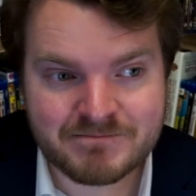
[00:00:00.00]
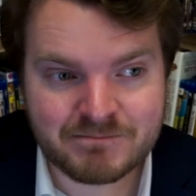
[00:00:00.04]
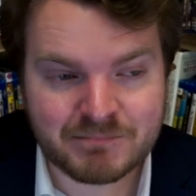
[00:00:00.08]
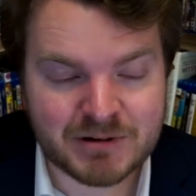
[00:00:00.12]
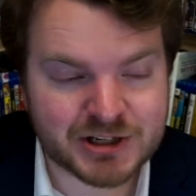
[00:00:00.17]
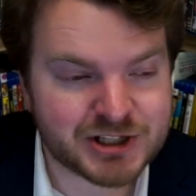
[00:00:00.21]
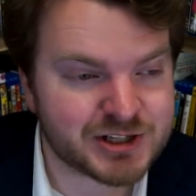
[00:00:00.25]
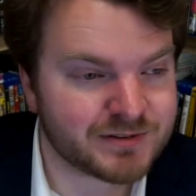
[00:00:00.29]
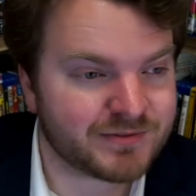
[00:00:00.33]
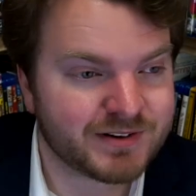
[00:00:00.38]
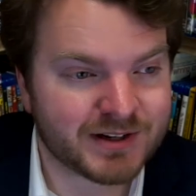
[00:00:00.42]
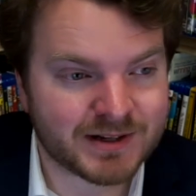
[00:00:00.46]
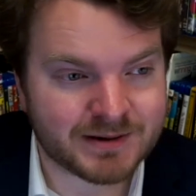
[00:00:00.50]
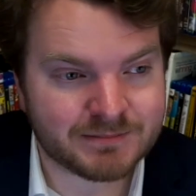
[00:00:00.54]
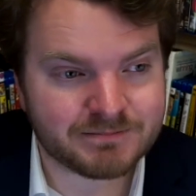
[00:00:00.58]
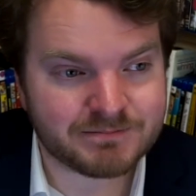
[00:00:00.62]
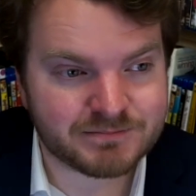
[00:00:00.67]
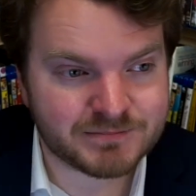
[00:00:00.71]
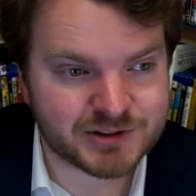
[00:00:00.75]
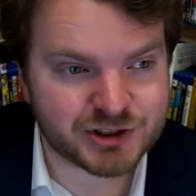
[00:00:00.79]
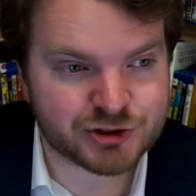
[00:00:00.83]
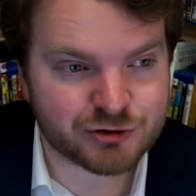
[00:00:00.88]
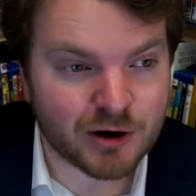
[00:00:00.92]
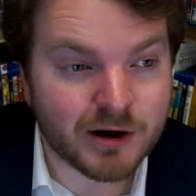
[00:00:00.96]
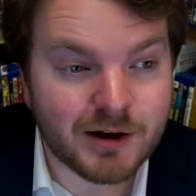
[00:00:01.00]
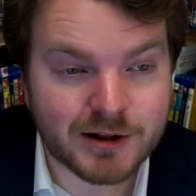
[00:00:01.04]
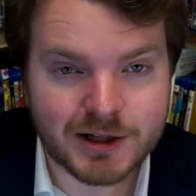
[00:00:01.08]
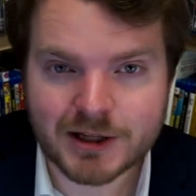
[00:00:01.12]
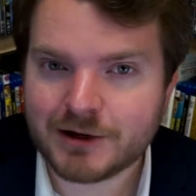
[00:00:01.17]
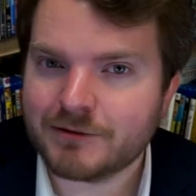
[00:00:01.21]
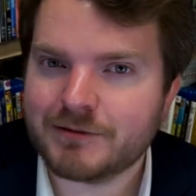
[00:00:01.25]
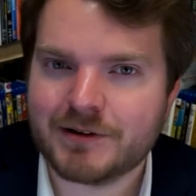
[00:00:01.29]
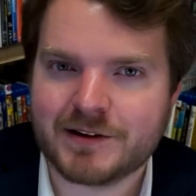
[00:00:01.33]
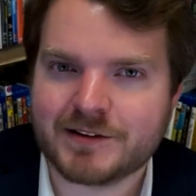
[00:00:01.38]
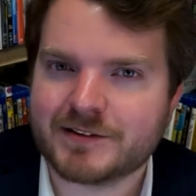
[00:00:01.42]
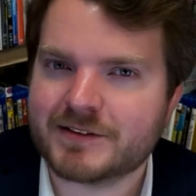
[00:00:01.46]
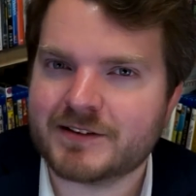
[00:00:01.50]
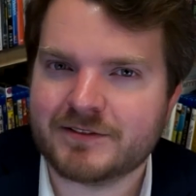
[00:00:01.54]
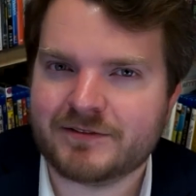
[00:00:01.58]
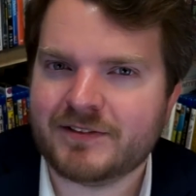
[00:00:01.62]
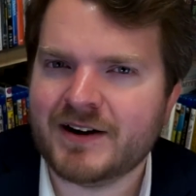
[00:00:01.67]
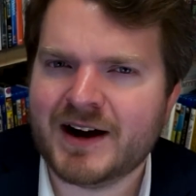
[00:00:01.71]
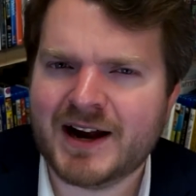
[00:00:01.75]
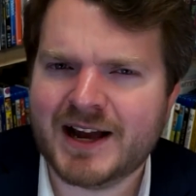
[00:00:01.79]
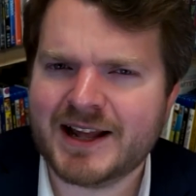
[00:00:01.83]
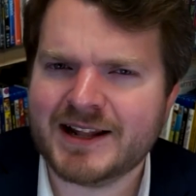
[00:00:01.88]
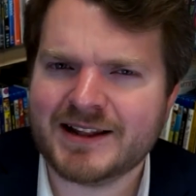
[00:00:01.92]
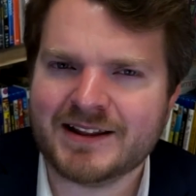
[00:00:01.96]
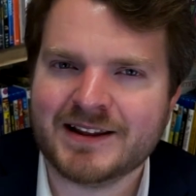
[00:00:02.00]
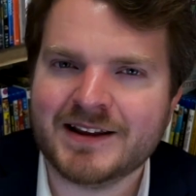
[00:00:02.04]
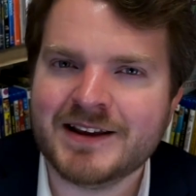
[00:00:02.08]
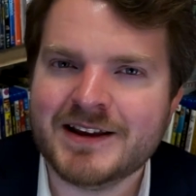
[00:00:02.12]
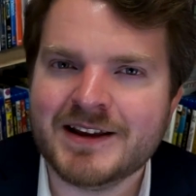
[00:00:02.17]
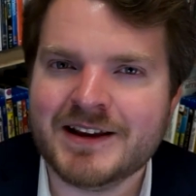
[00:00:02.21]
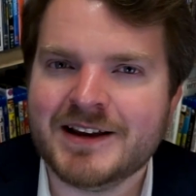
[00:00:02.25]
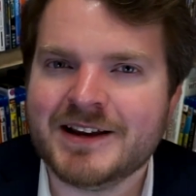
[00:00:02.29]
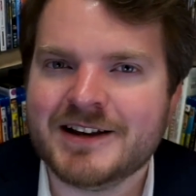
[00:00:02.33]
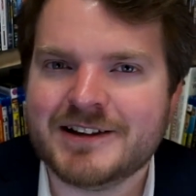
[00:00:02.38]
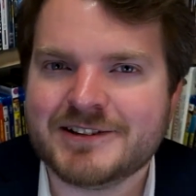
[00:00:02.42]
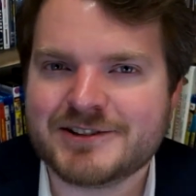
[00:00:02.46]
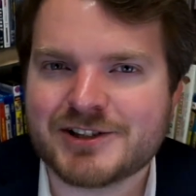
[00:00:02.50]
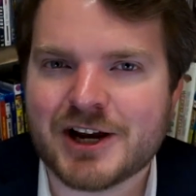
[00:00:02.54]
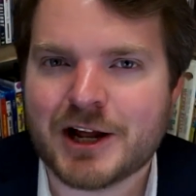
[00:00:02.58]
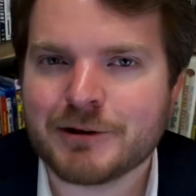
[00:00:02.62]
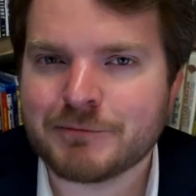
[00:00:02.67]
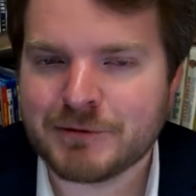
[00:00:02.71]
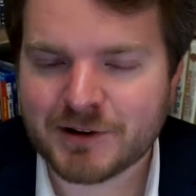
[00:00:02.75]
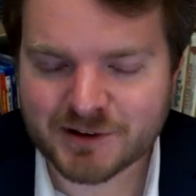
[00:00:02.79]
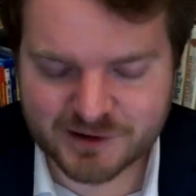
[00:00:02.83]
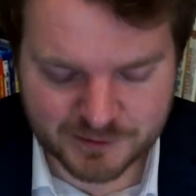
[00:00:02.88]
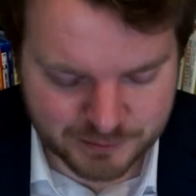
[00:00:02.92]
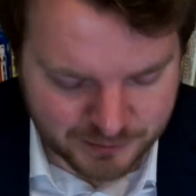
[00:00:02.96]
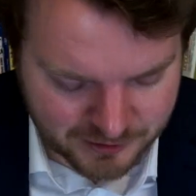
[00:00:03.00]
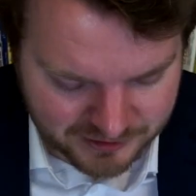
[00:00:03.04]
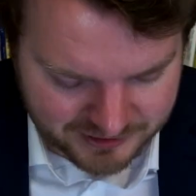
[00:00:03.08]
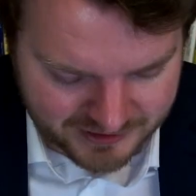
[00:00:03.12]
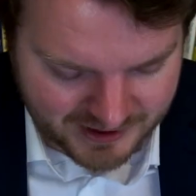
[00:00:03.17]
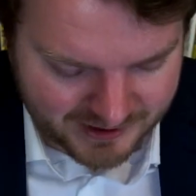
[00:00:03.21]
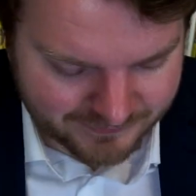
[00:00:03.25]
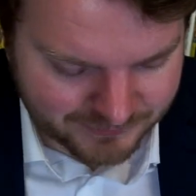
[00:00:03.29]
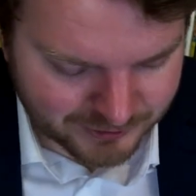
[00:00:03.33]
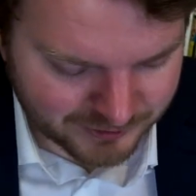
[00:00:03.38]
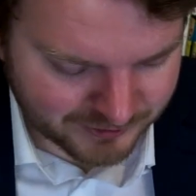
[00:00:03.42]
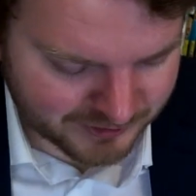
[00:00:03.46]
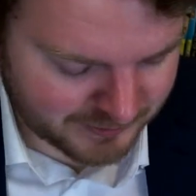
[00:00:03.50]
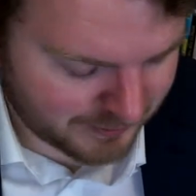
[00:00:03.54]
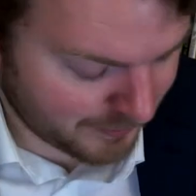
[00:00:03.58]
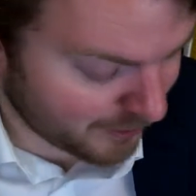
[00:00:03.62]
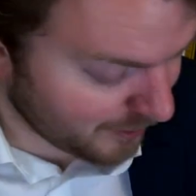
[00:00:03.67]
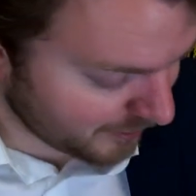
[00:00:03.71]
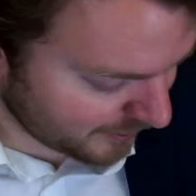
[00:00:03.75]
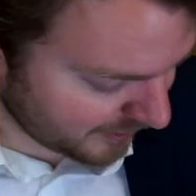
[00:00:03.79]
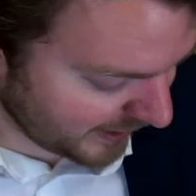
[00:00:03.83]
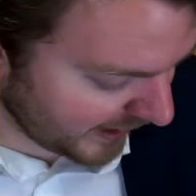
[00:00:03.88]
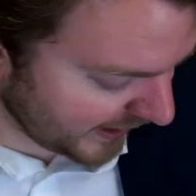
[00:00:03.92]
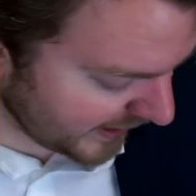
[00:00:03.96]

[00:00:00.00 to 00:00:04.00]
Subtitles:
much of a struggle it was to find John Wilkes Booth after the murder.